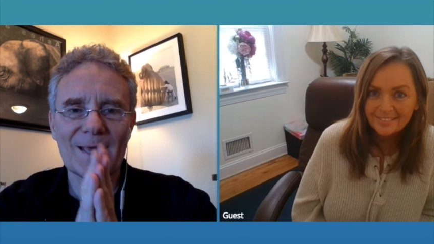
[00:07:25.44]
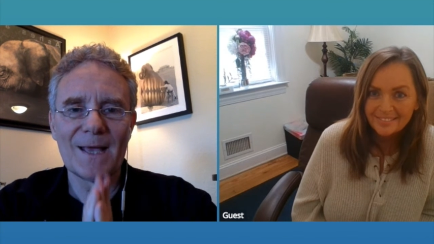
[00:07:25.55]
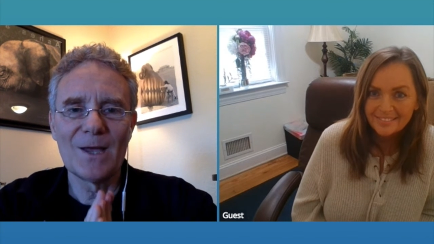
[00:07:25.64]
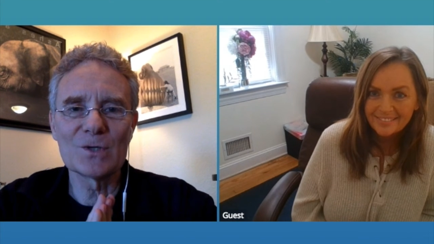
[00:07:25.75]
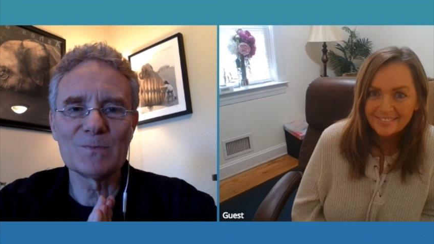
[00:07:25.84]

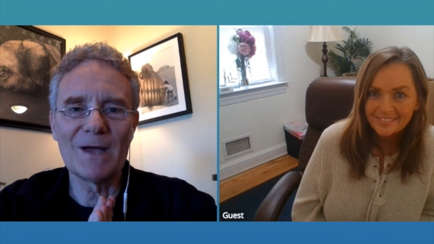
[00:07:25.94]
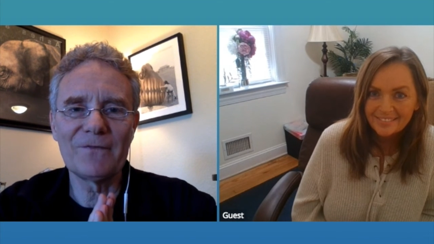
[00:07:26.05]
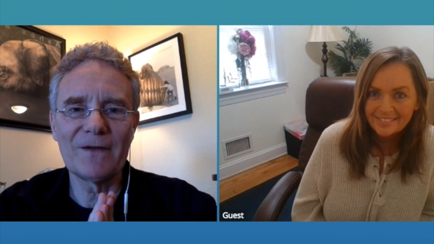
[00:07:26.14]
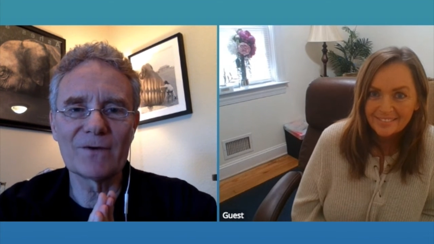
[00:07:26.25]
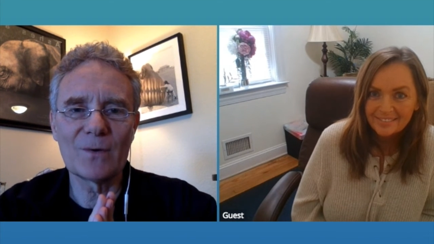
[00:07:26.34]
Speaker 1: here's my
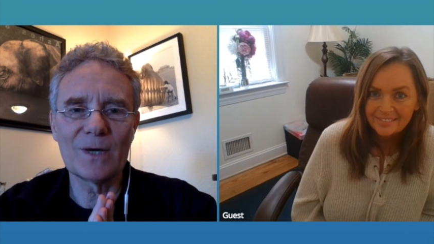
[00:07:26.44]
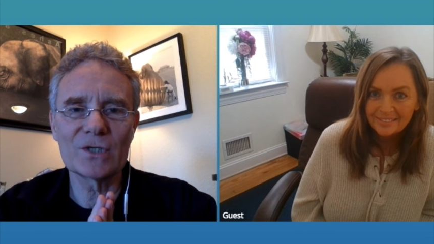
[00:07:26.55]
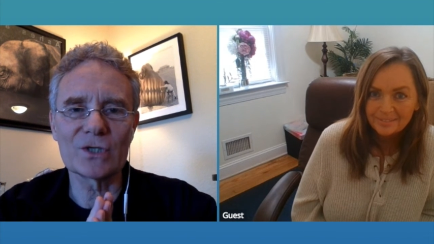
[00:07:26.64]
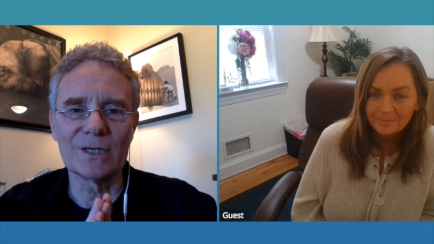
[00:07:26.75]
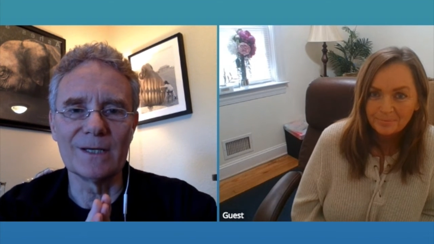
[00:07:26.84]
favorite
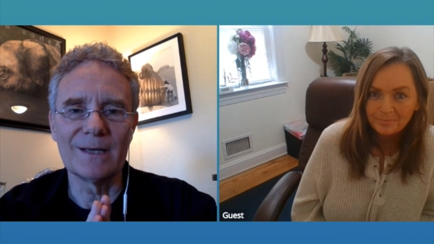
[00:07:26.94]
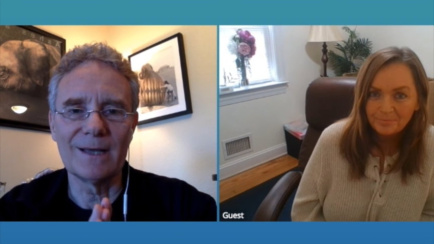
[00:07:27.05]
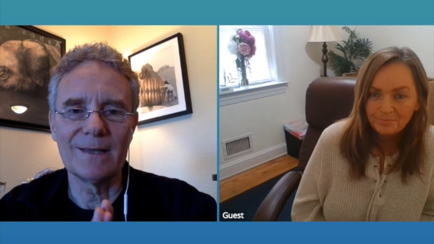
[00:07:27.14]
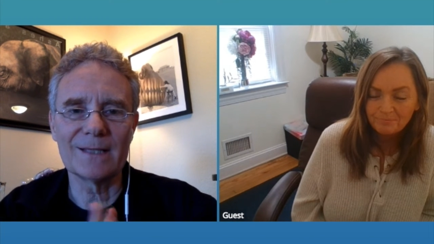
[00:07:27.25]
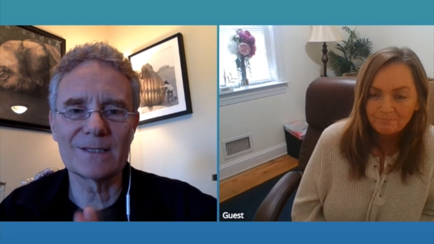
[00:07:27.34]
question.
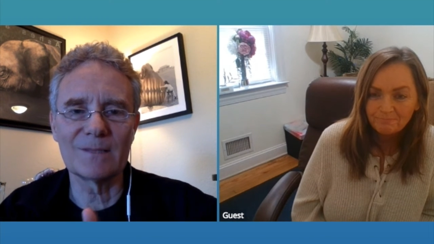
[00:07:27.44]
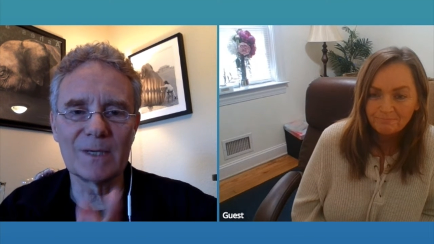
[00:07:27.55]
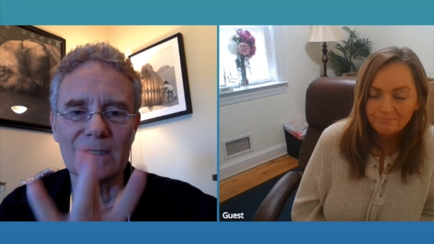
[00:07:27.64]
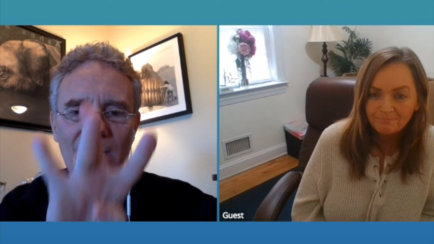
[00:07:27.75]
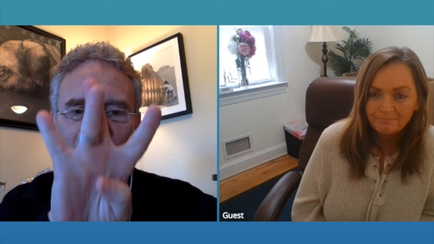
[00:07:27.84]
And that's the
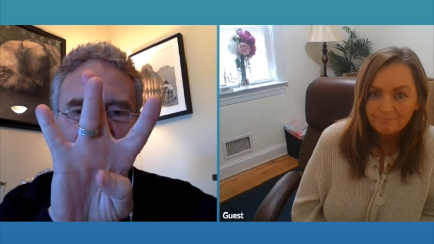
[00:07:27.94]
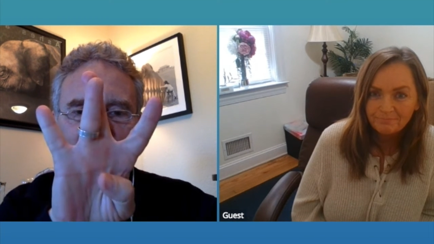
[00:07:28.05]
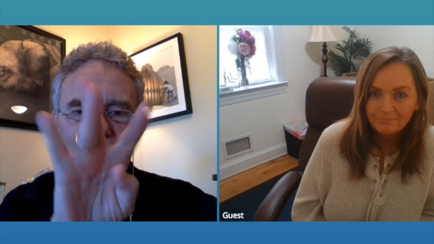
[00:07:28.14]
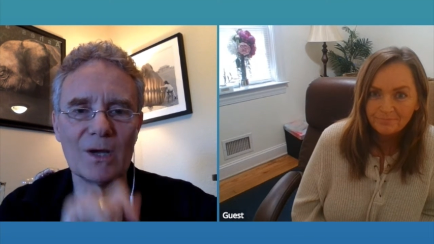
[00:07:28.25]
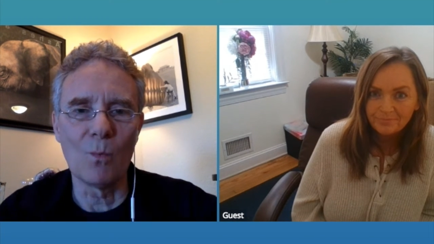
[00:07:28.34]
big W,
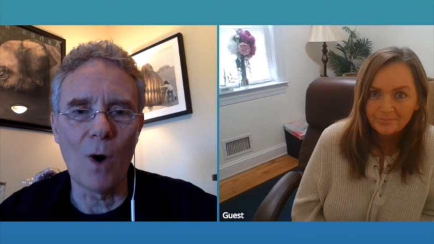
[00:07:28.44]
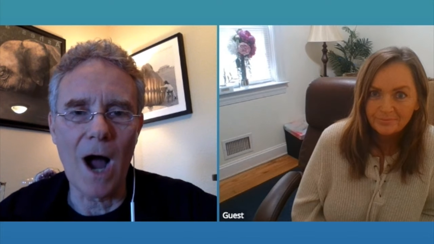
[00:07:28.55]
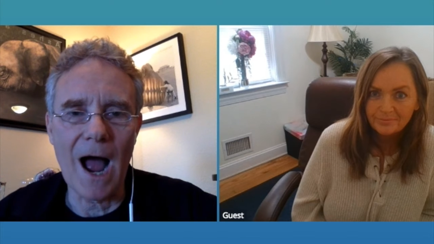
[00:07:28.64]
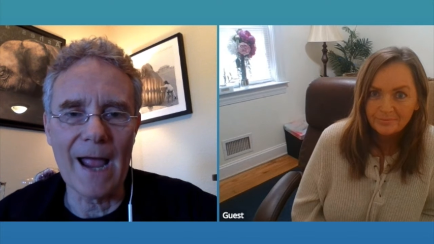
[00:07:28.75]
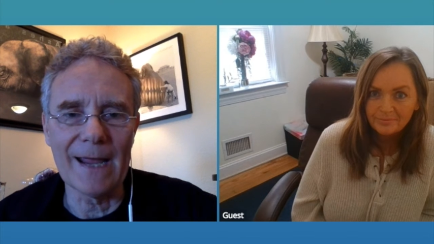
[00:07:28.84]
the big
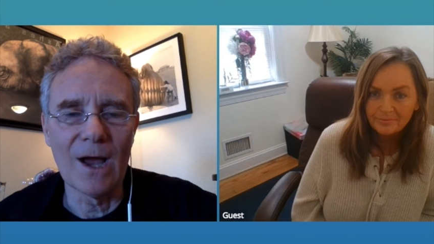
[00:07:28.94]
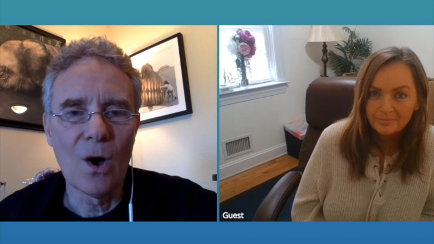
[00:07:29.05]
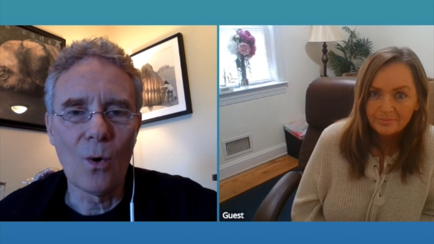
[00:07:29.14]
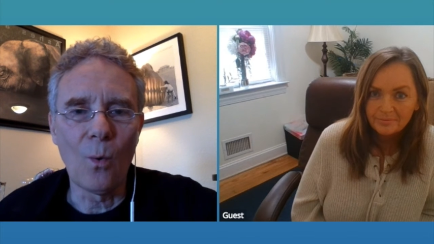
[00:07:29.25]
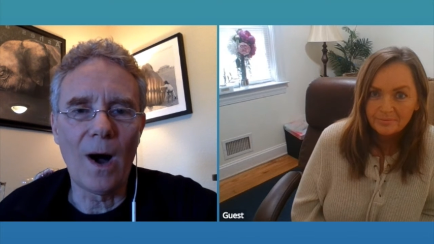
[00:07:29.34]
why.
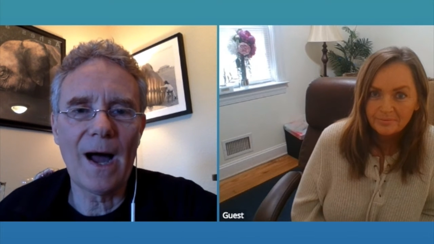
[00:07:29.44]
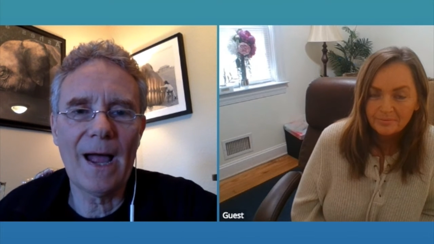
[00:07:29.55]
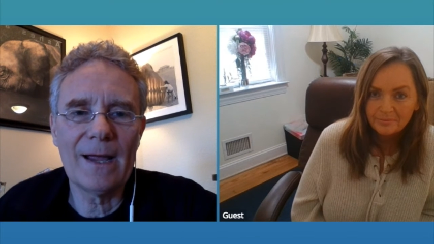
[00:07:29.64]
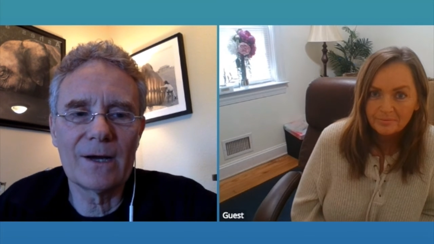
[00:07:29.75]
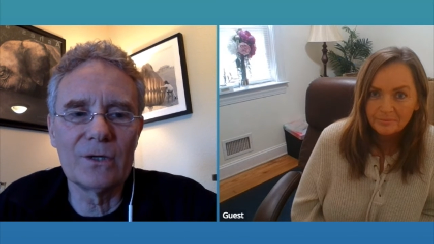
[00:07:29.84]

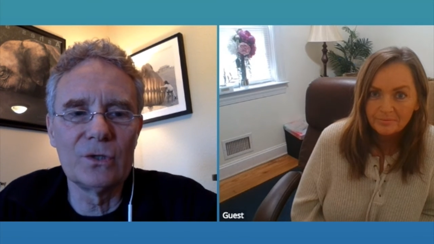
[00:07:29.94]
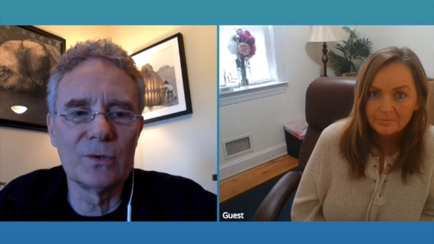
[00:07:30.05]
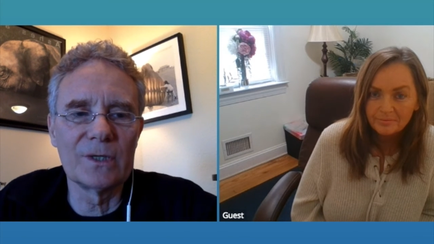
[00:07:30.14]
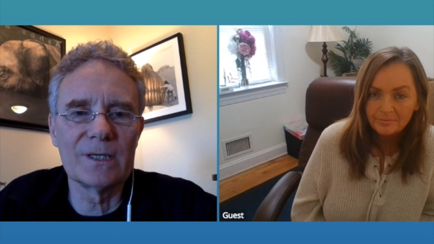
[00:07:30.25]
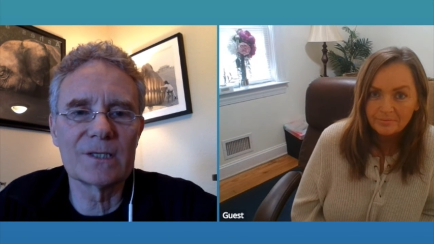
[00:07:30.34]
Why are you
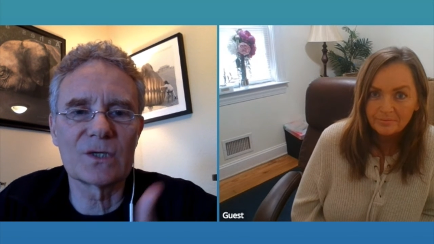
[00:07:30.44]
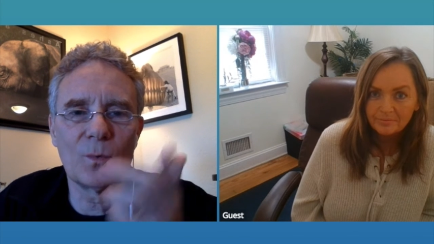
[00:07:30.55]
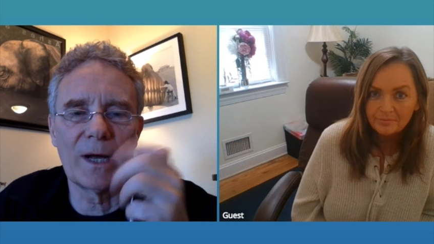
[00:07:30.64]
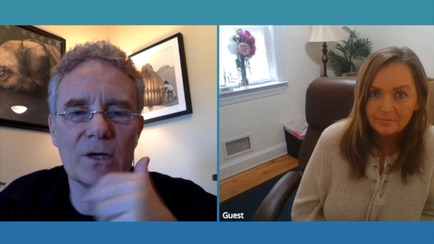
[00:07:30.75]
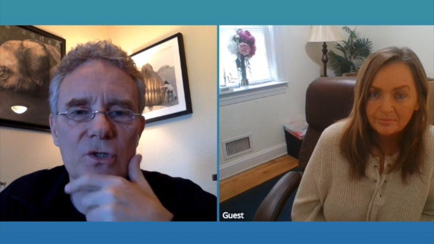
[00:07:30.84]
doing this? And
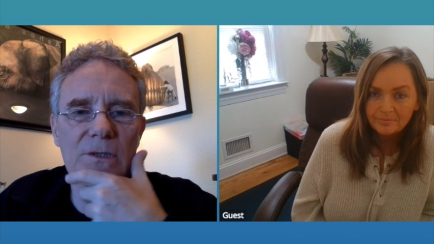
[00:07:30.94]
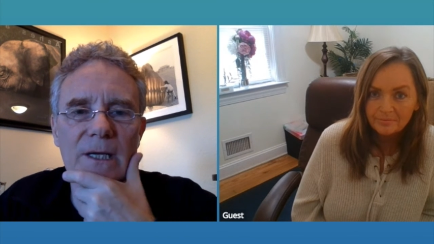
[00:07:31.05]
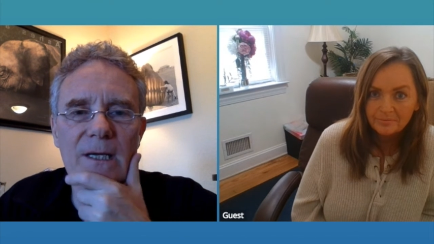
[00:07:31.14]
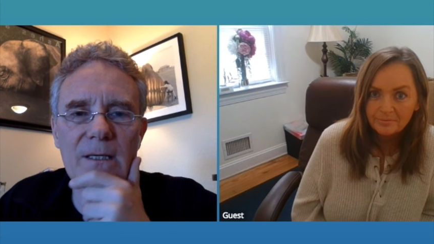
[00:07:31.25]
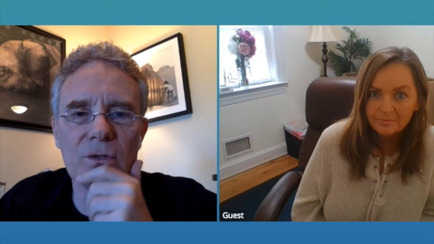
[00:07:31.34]
why aren't you
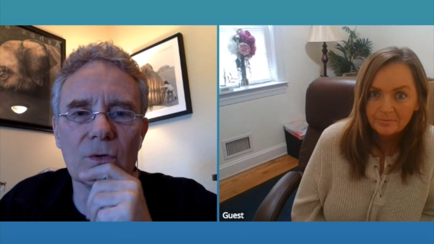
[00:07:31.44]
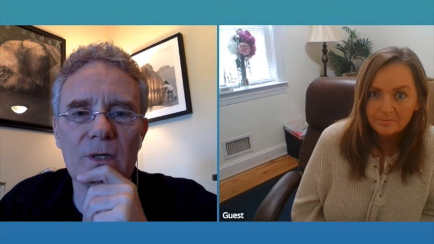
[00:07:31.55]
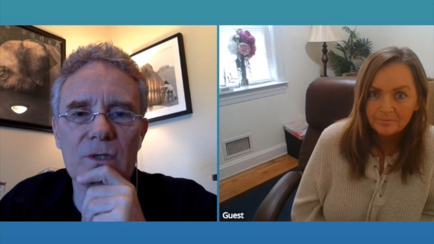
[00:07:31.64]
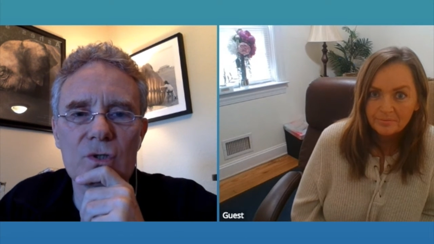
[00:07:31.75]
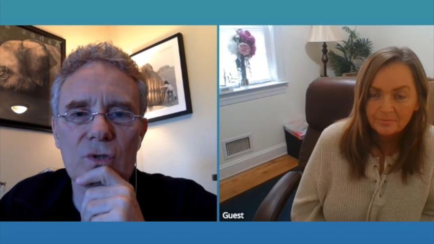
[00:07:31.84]
like a yoga
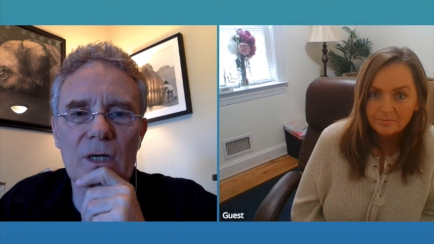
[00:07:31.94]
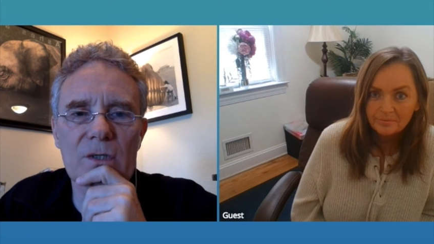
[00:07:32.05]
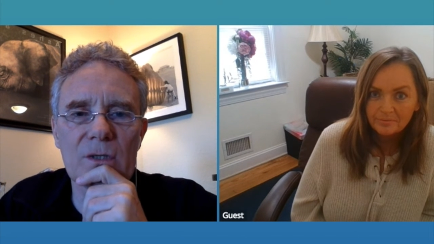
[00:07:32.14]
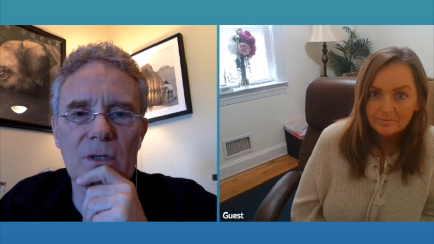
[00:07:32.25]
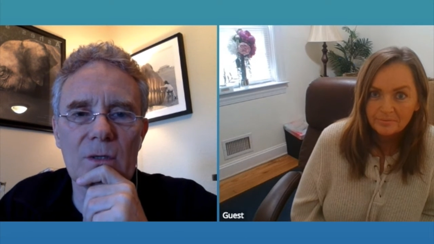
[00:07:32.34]

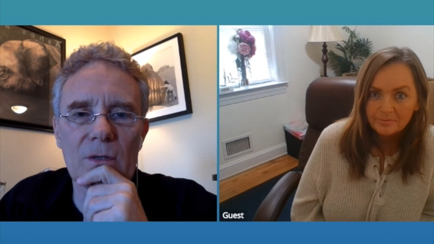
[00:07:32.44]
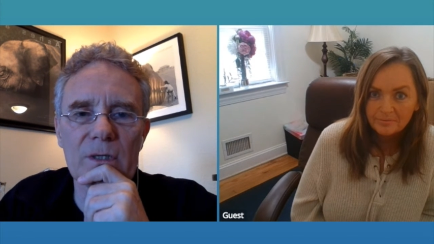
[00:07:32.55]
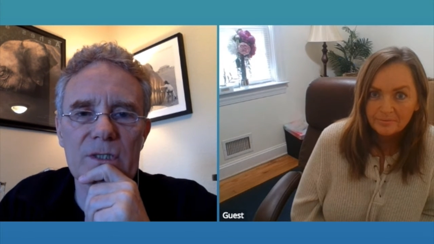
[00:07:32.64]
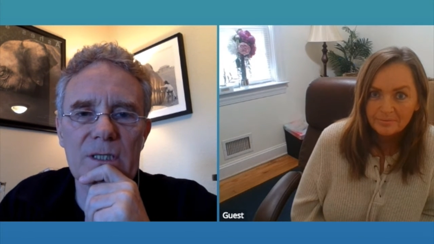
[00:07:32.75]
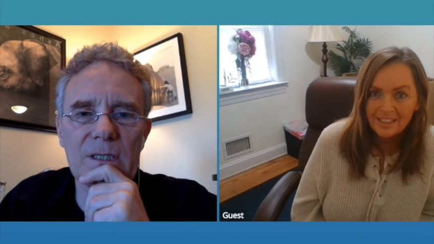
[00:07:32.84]
instructor or a ski